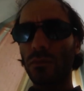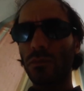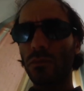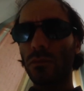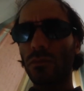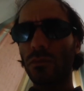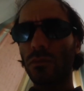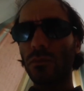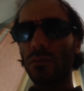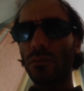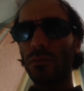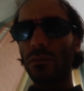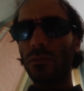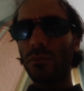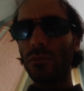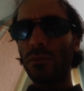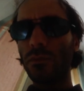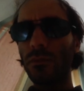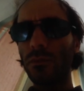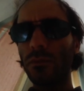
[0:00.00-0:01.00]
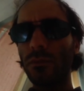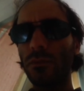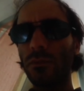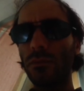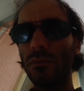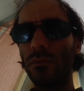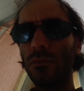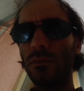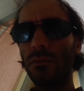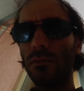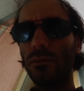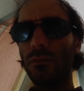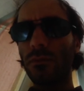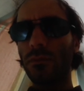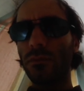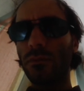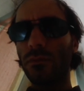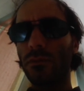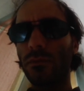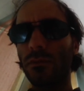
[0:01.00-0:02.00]

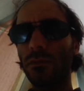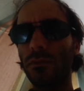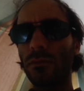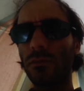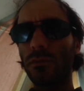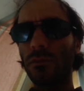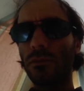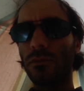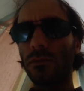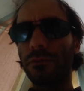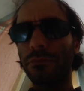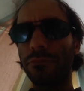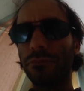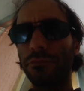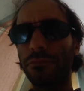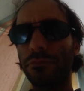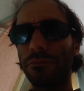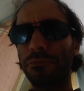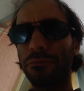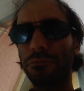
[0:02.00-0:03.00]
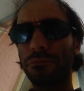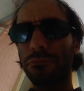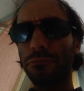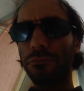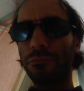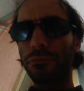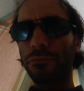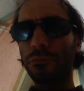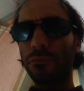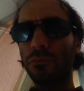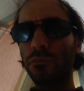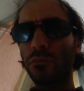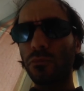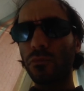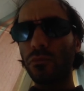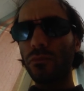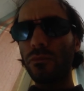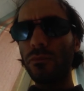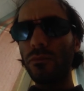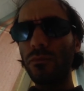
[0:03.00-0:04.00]

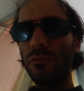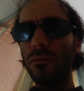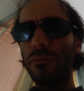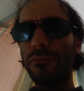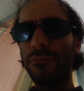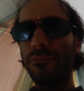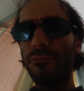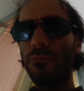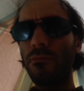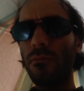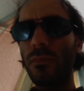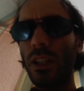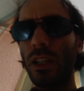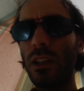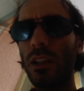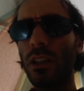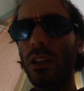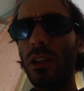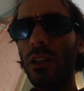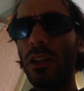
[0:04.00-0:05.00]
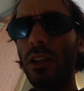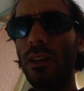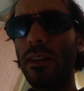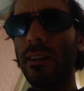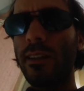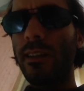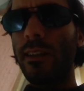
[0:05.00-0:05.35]
(silence)